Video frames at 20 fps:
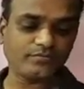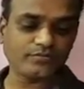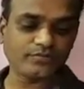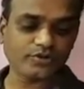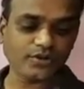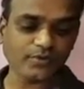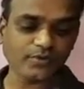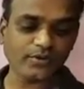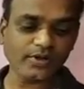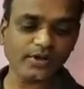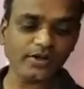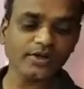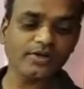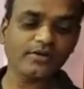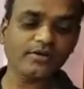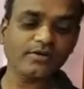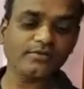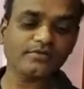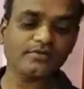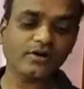software
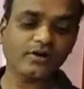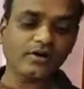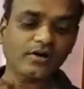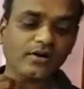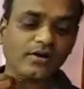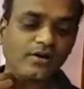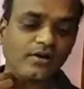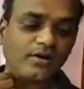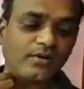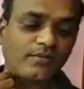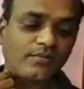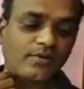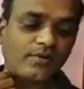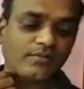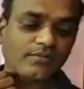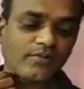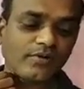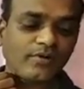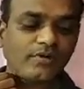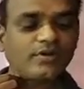interrupts occur
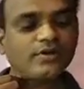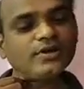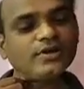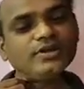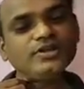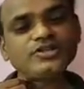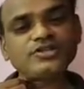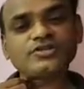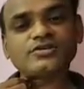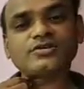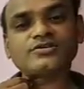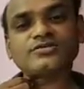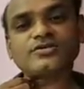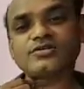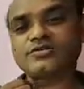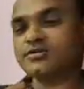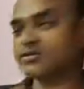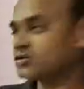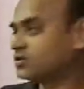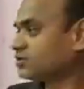from the
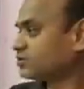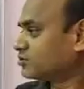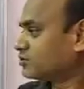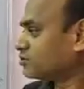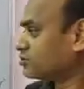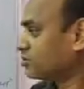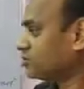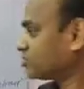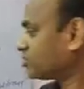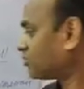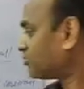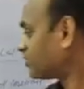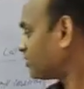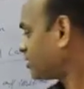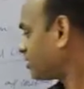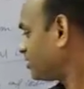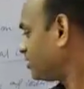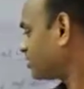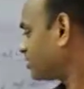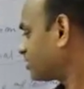instructions, so the
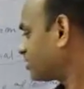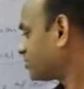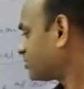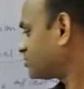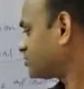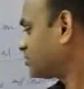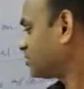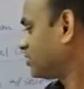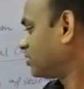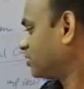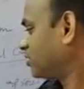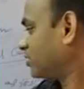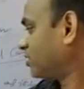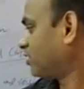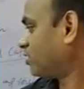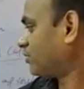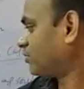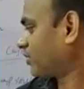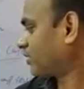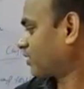software interrupts
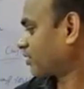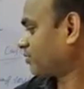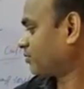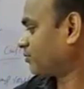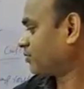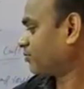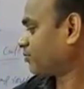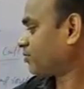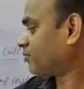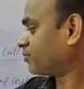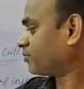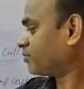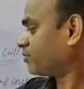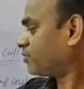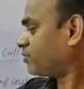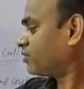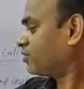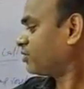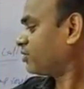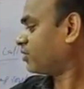are coming from the
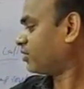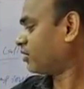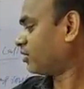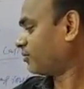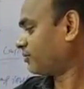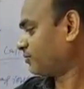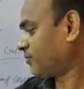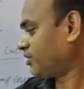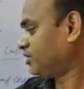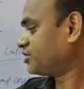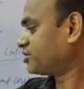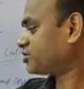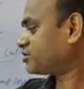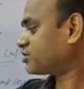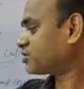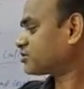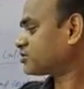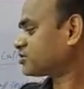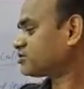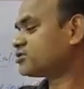
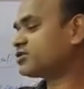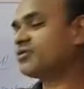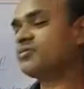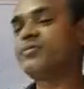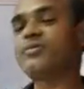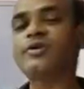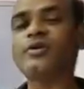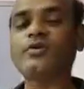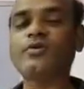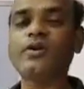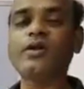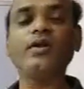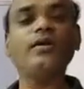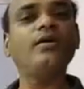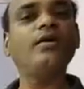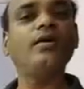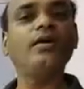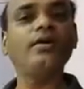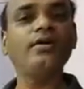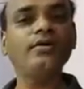instructions of particular
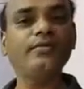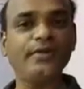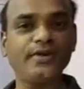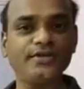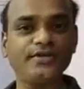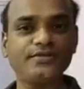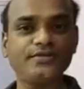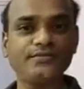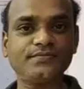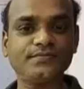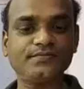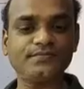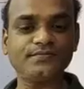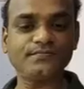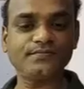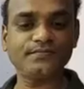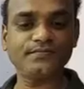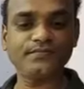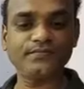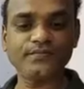device.
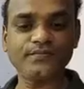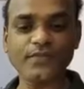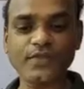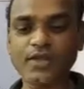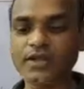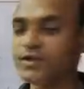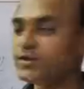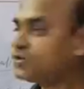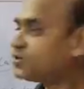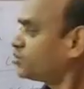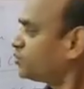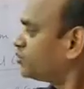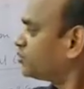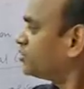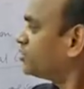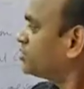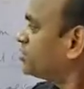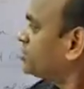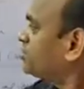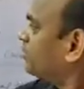So
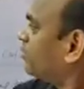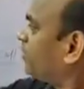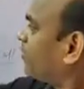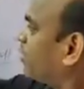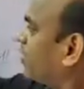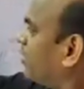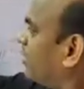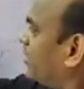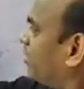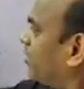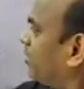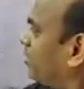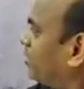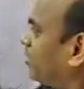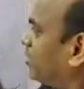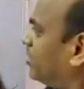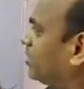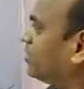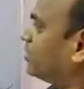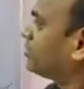this is the overall
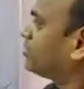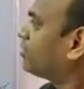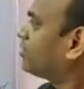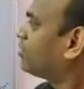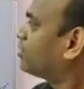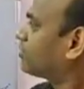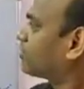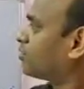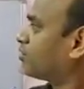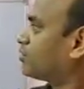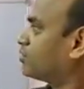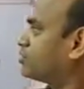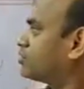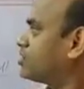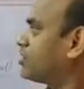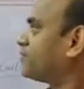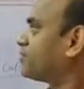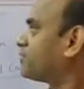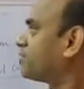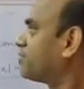the
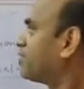concept